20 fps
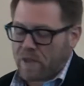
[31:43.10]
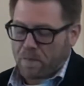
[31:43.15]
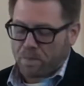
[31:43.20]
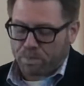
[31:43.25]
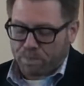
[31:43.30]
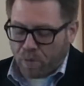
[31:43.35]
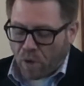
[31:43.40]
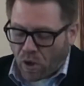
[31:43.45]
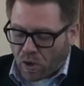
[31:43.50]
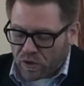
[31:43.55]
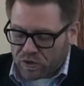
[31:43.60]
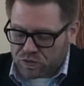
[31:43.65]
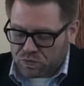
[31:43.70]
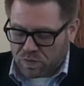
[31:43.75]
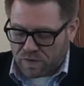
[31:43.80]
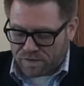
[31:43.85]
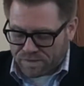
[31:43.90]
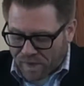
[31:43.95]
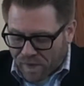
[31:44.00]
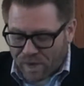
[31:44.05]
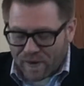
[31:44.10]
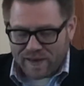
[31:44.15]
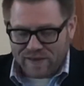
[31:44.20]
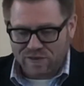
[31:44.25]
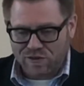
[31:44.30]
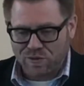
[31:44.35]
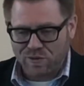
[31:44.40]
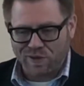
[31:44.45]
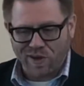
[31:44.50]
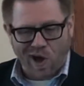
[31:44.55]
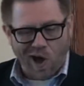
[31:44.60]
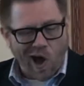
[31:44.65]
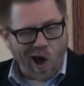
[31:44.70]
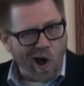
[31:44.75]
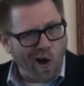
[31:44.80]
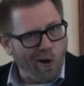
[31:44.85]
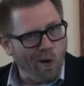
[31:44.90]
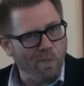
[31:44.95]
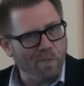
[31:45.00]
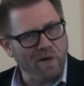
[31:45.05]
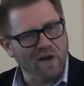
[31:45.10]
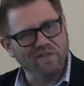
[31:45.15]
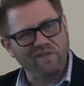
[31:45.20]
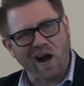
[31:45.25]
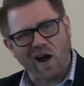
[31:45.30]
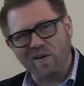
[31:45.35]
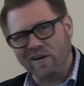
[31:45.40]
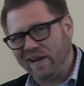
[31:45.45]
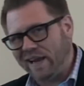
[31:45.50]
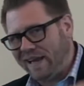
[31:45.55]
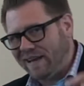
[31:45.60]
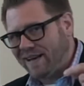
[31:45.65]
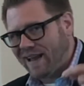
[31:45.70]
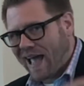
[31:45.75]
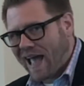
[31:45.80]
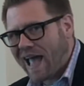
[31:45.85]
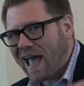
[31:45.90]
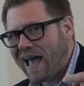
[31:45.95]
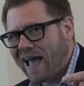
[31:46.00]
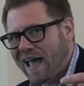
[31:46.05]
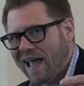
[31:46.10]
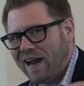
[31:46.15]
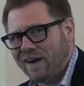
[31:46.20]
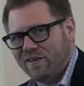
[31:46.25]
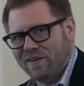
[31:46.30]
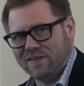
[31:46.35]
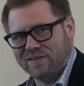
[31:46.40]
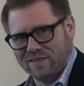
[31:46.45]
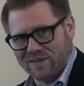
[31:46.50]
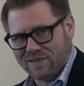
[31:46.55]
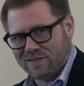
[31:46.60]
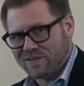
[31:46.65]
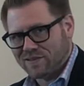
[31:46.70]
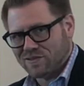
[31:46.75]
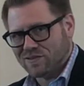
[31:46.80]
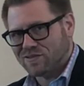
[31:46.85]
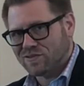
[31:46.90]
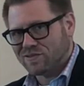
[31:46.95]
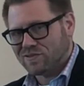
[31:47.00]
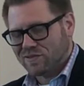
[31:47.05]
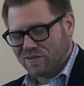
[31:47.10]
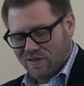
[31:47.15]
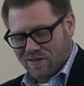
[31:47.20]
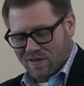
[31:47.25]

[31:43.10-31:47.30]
Paul's referring to the hope of our inheritance.